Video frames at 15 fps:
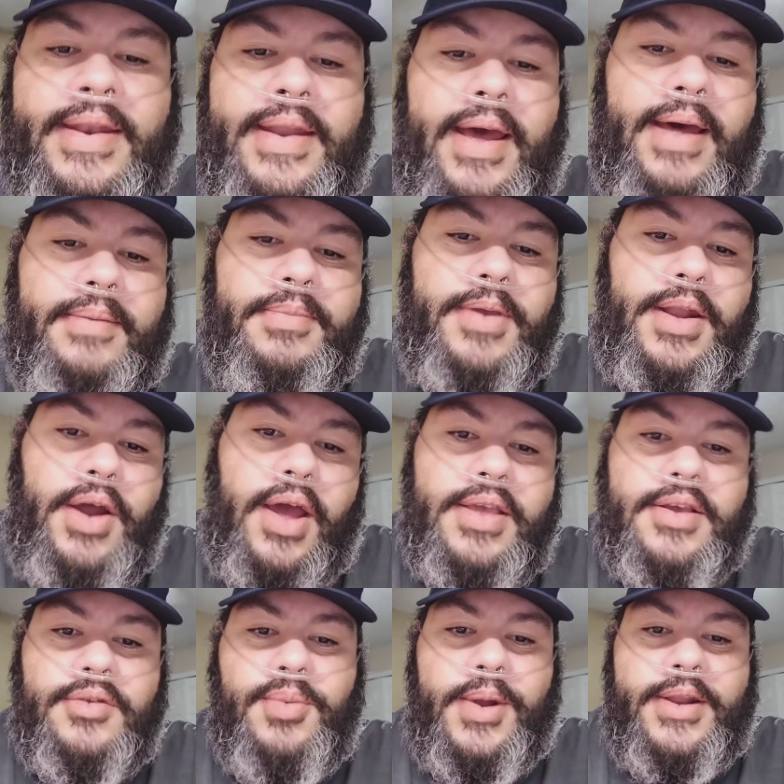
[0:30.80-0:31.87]
I
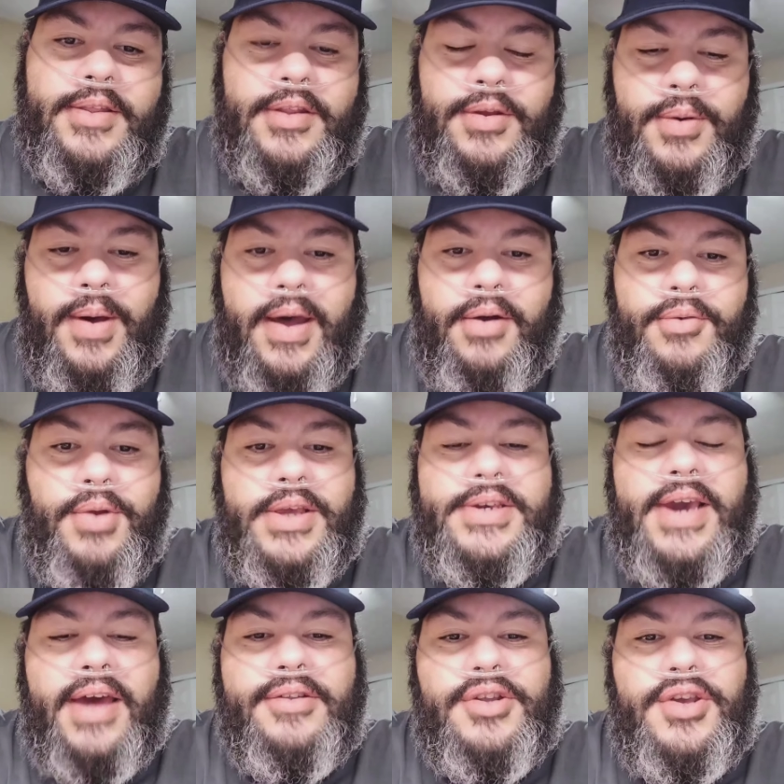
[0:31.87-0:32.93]
just wanted to reach out